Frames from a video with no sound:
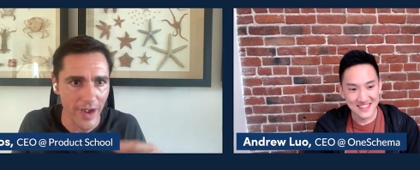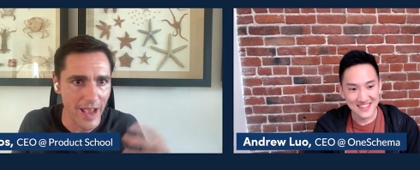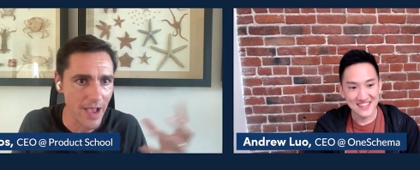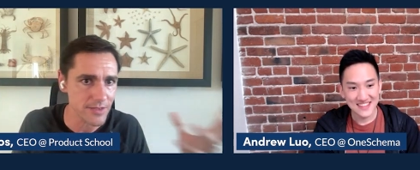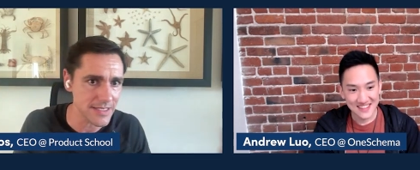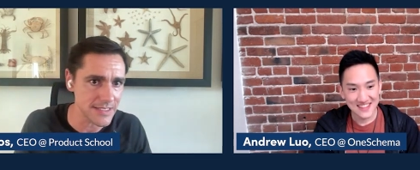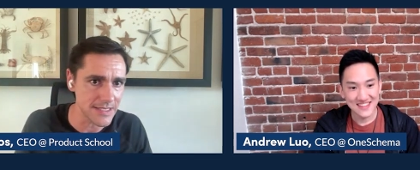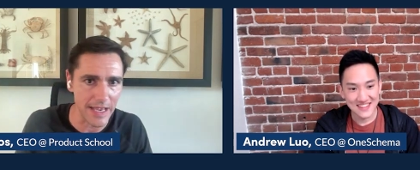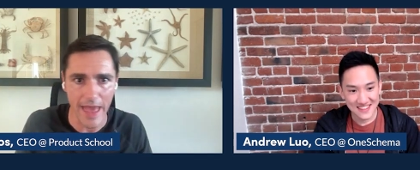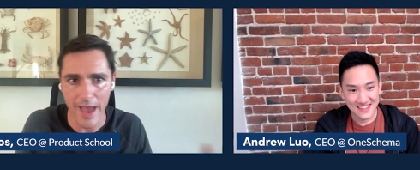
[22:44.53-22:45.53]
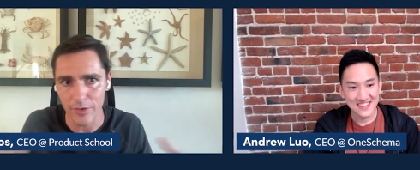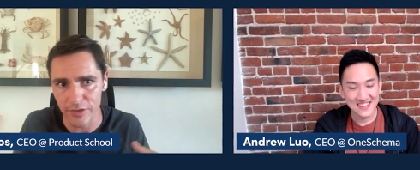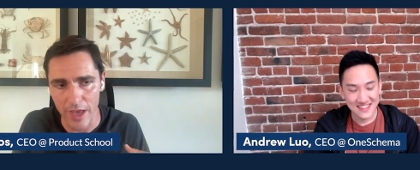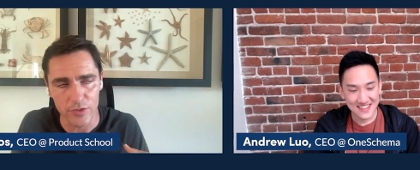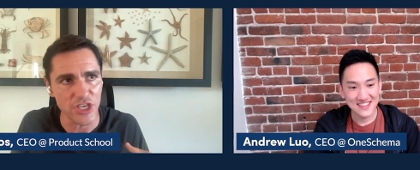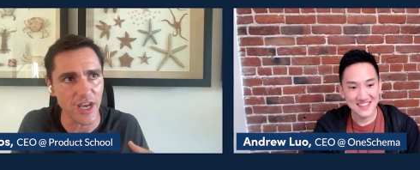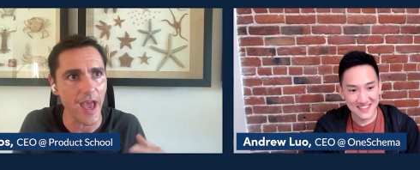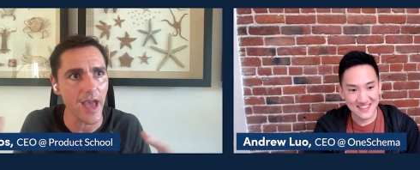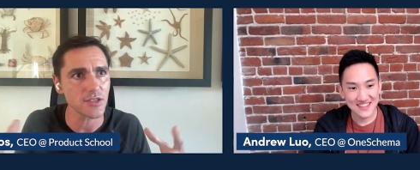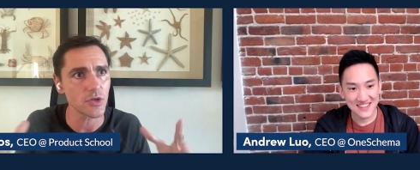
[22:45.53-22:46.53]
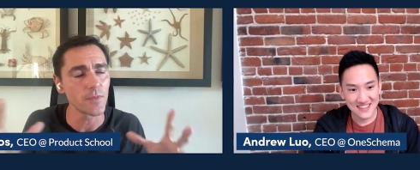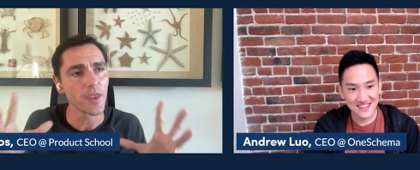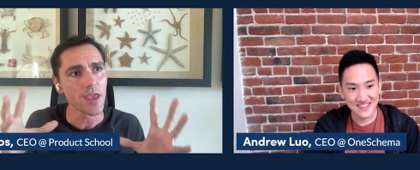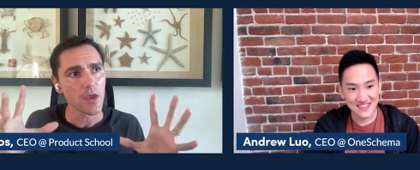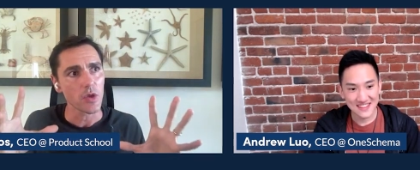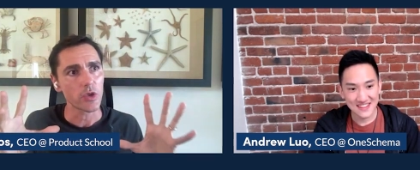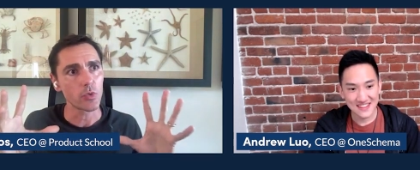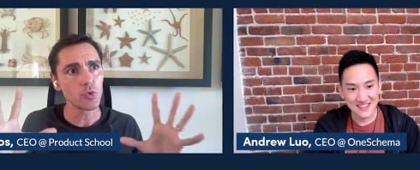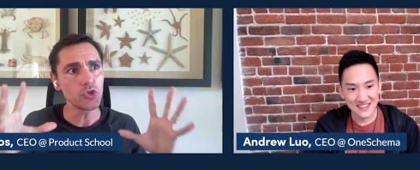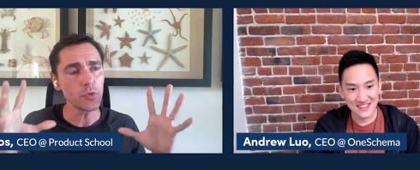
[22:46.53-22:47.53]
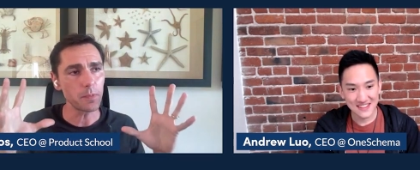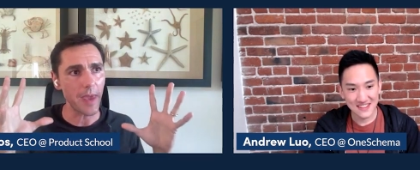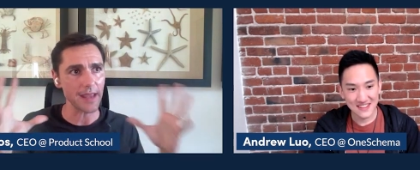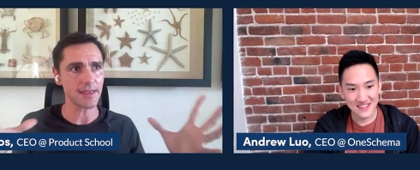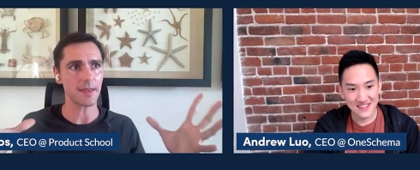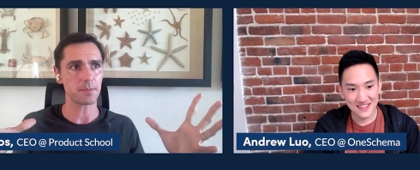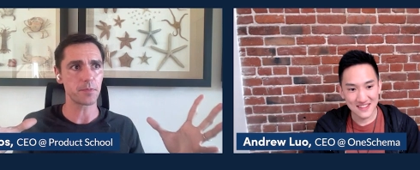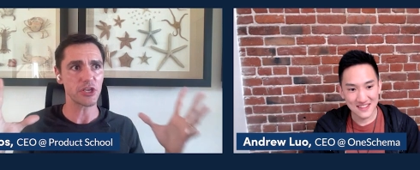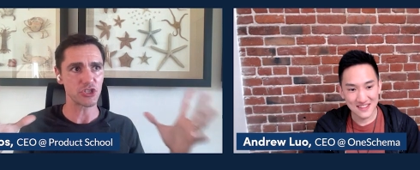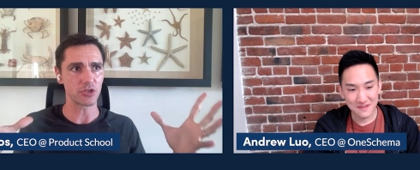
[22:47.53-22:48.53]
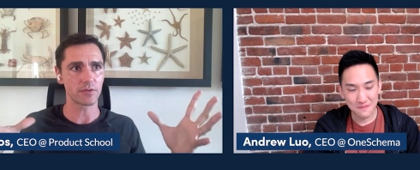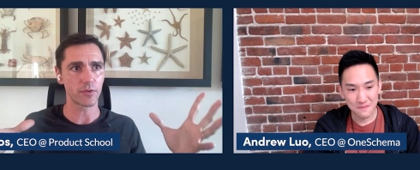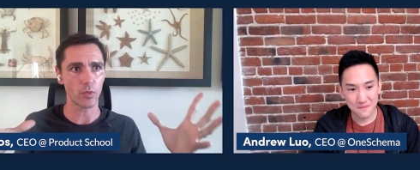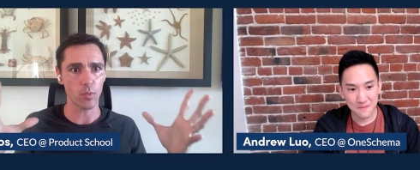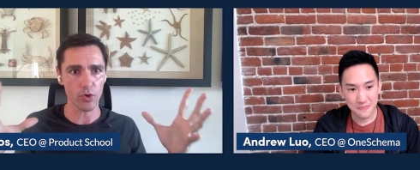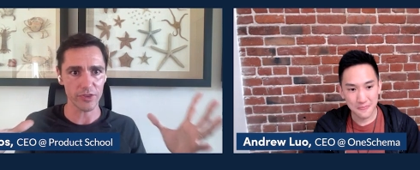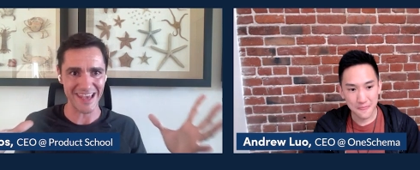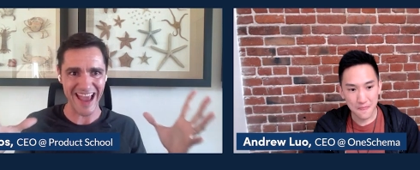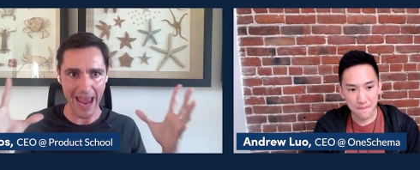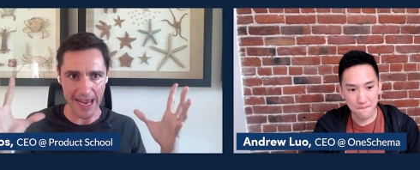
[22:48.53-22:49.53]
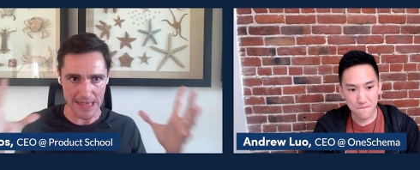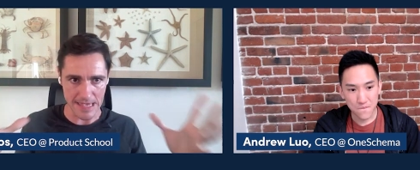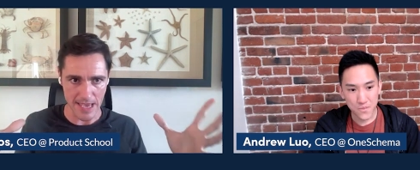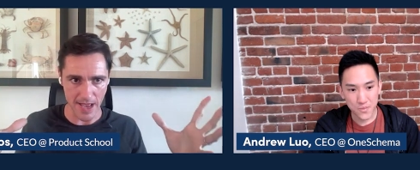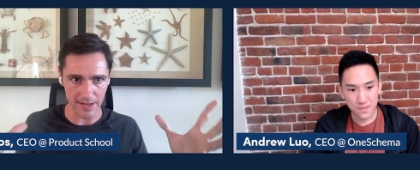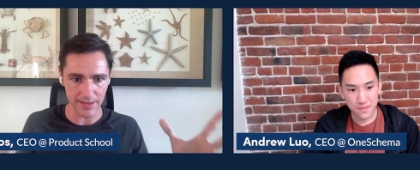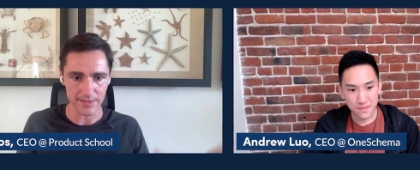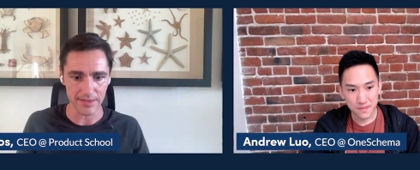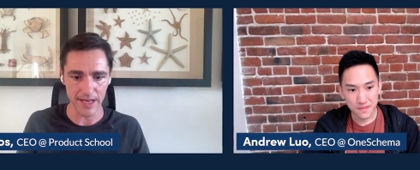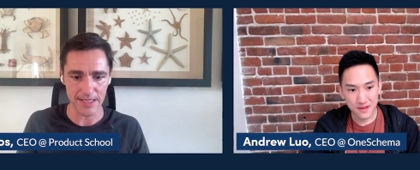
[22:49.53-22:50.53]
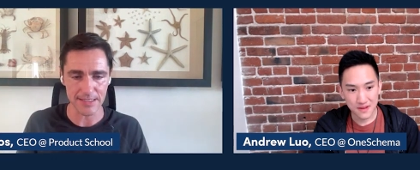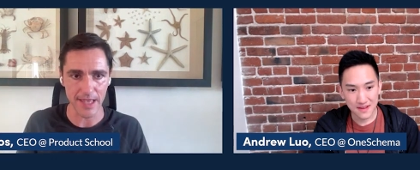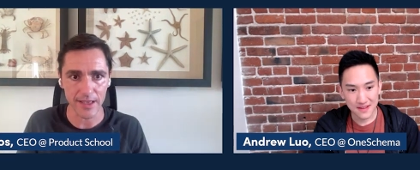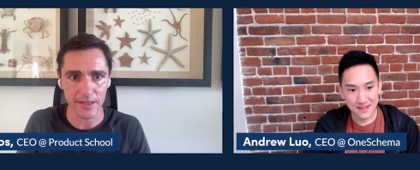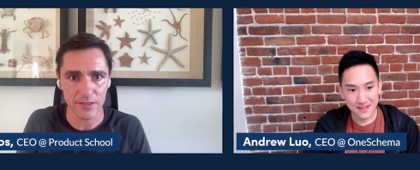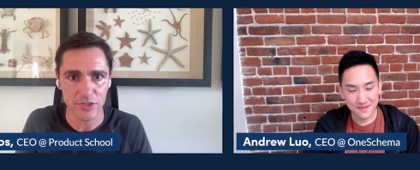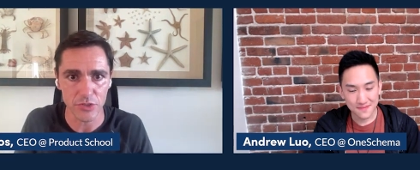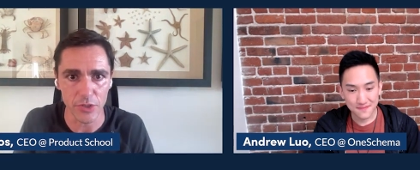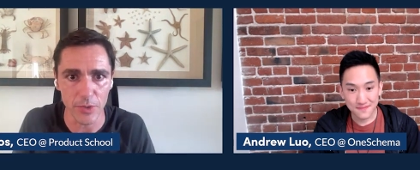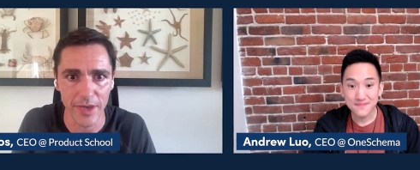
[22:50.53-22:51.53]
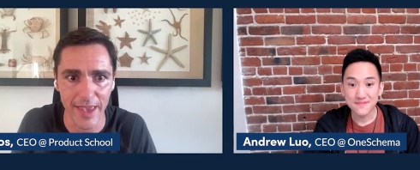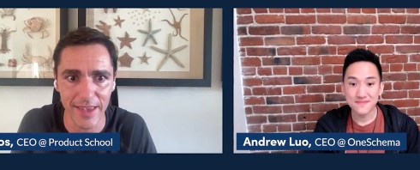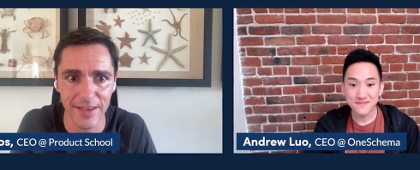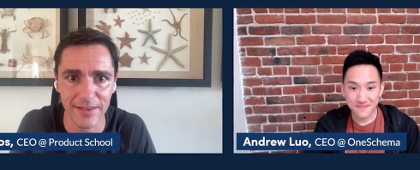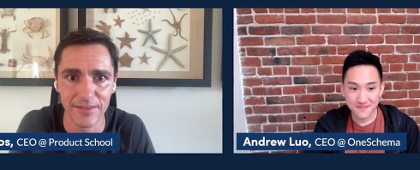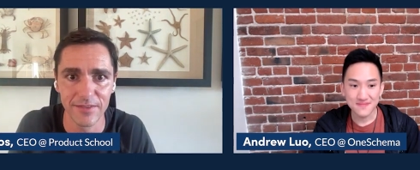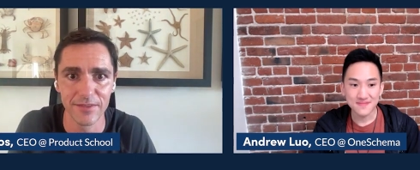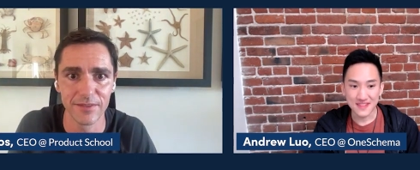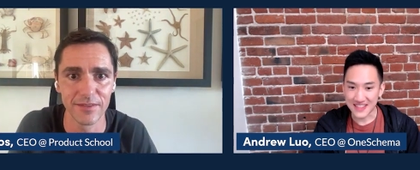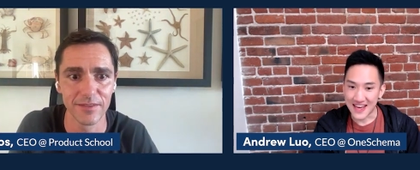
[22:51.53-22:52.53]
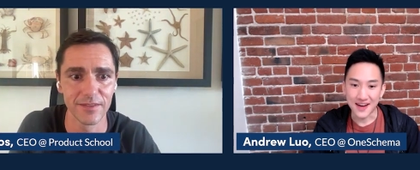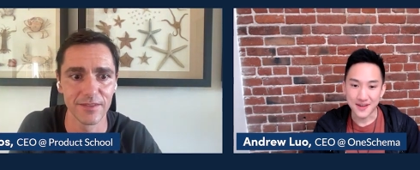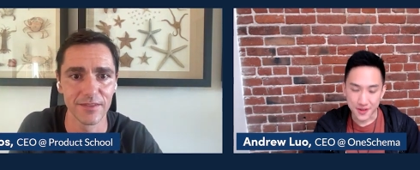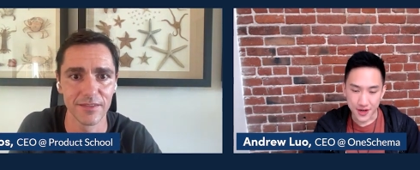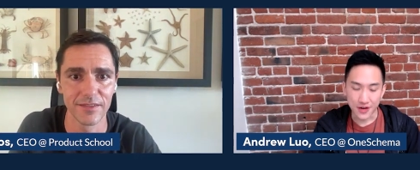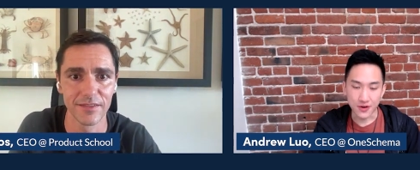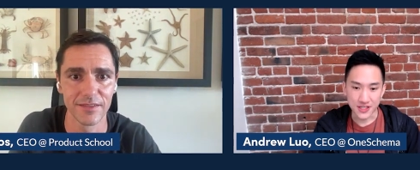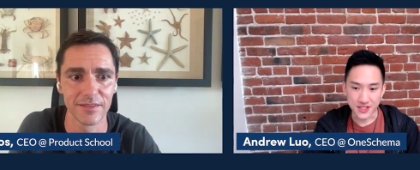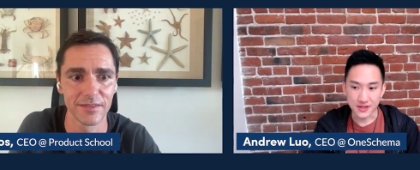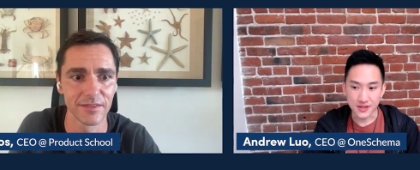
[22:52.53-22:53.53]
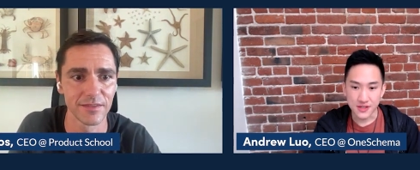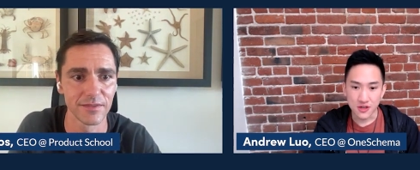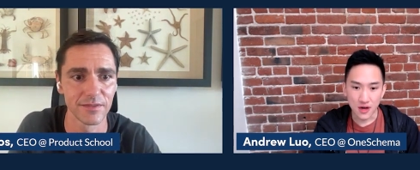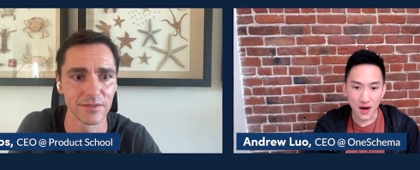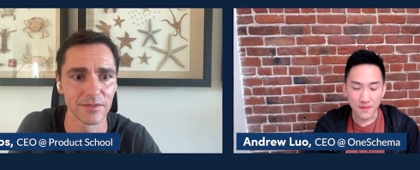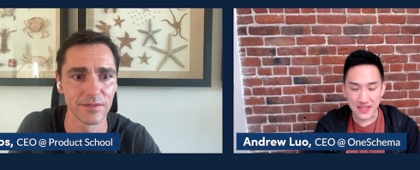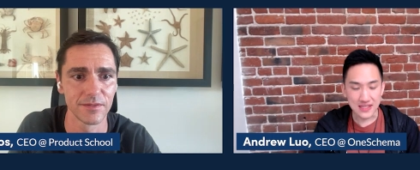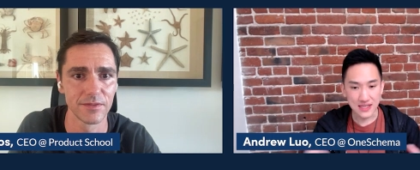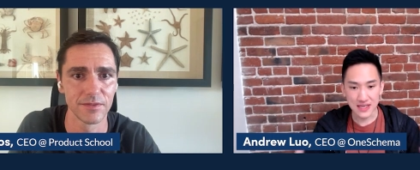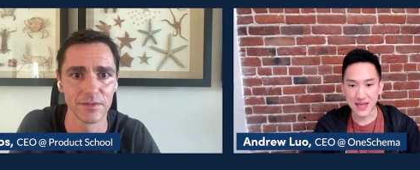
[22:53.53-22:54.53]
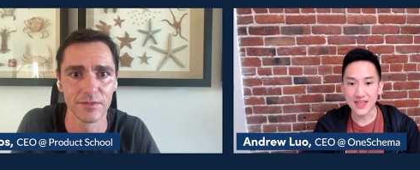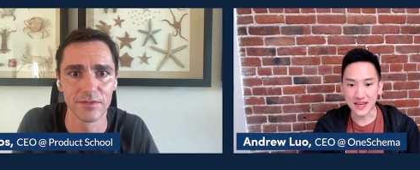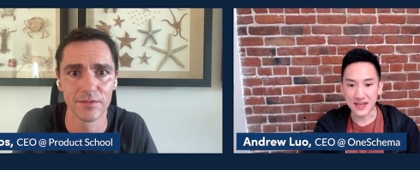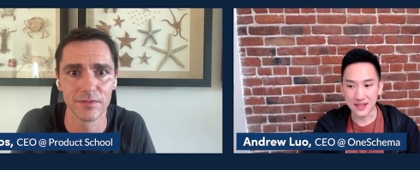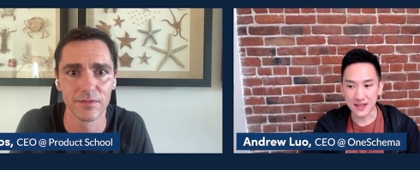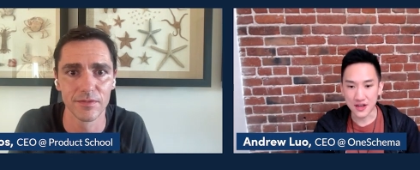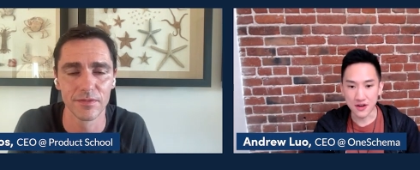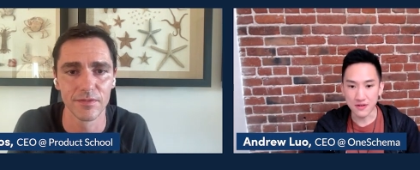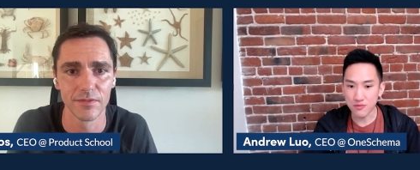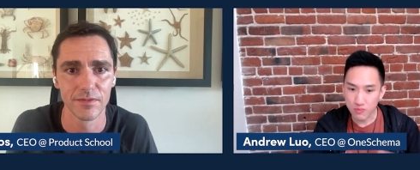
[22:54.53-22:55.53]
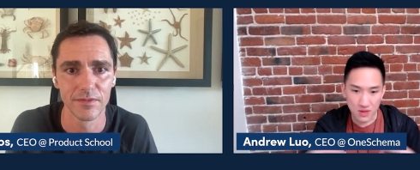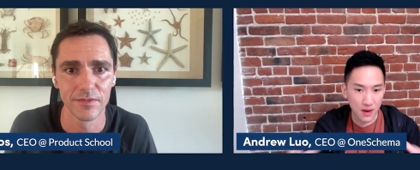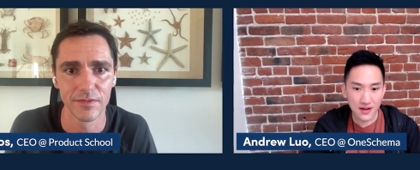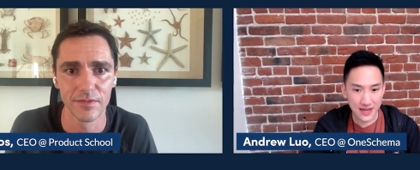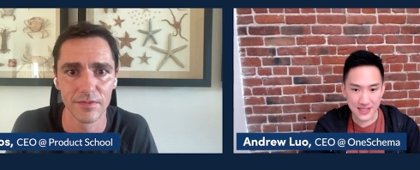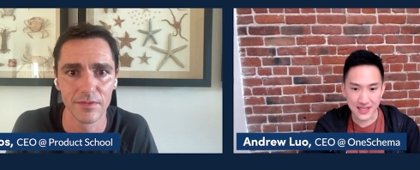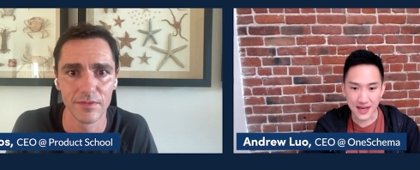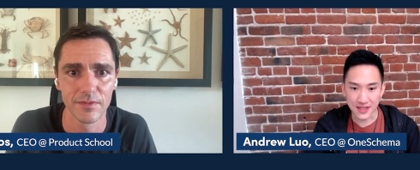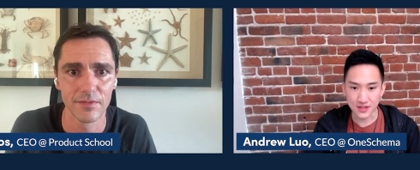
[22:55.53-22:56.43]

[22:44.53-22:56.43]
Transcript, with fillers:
Speaker 1: warehouses, the cloud, now AI. So could you paint a picture for what the ideal
Speaker 2: data stack should look like? Yeah, great question. So obviously, I think, you know, the modern data stack